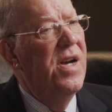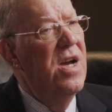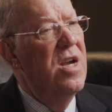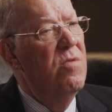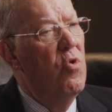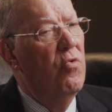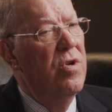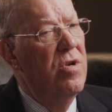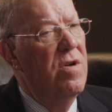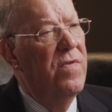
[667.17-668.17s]
And I'm old
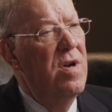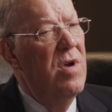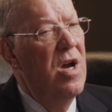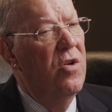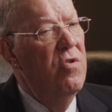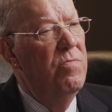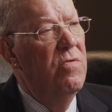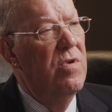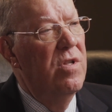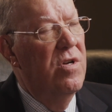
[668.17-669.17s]
enough, I, I could
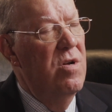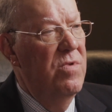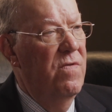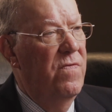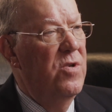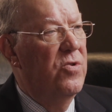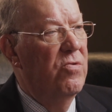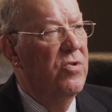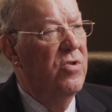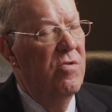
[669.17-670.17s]
be one of the company
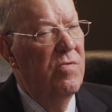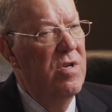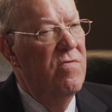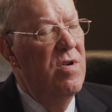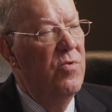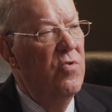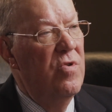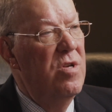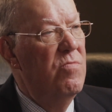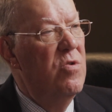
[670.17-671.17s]
officials, so whatever I'm
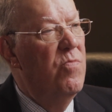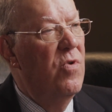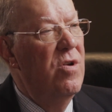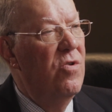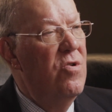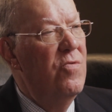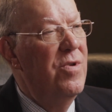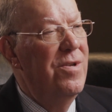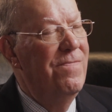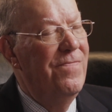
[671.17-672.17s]
doing, they better play along with it.